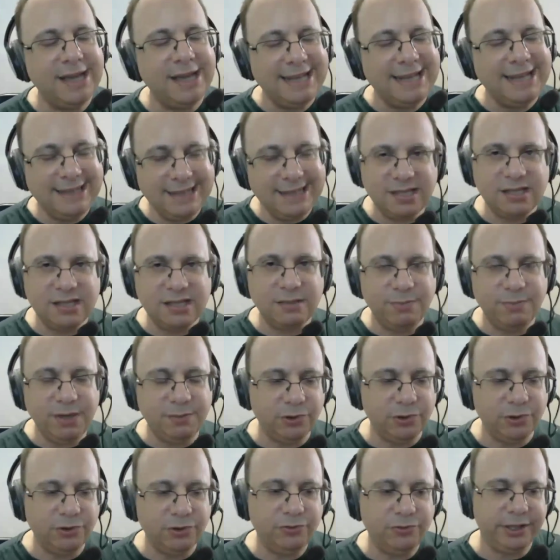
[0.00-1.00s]
This is a bit
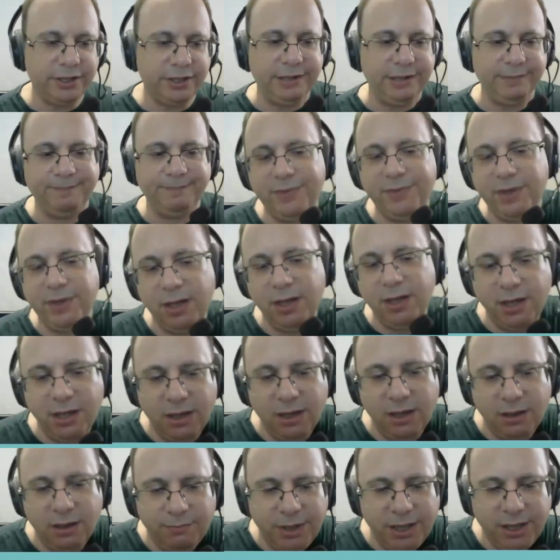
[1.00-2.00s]
more tricky
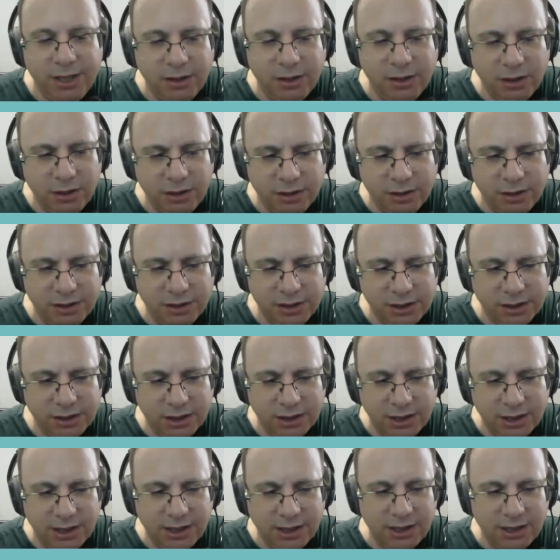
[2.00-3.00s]
because
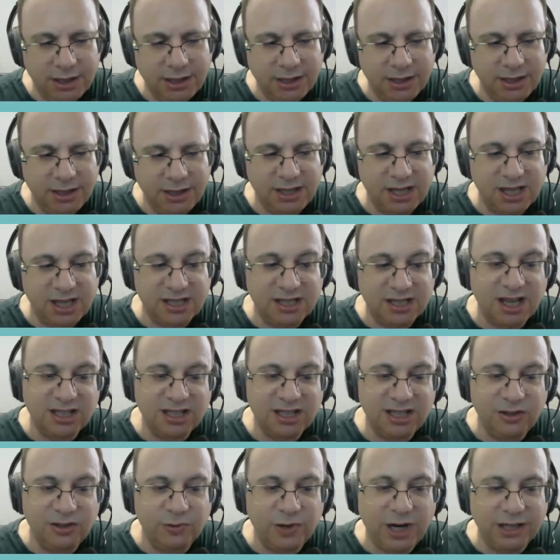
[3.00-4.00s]
it doesn't
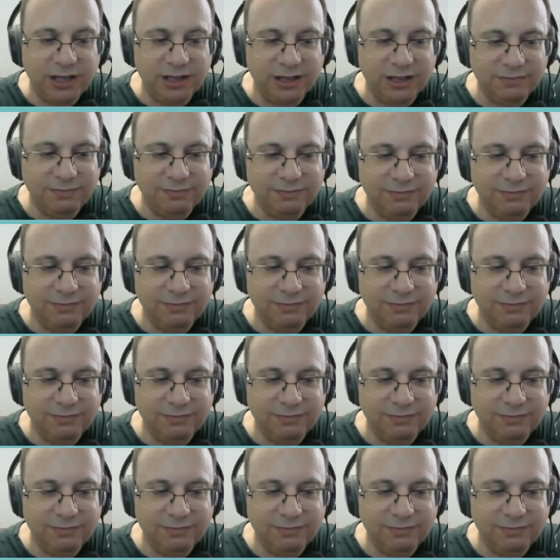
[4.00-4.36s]
actually run it.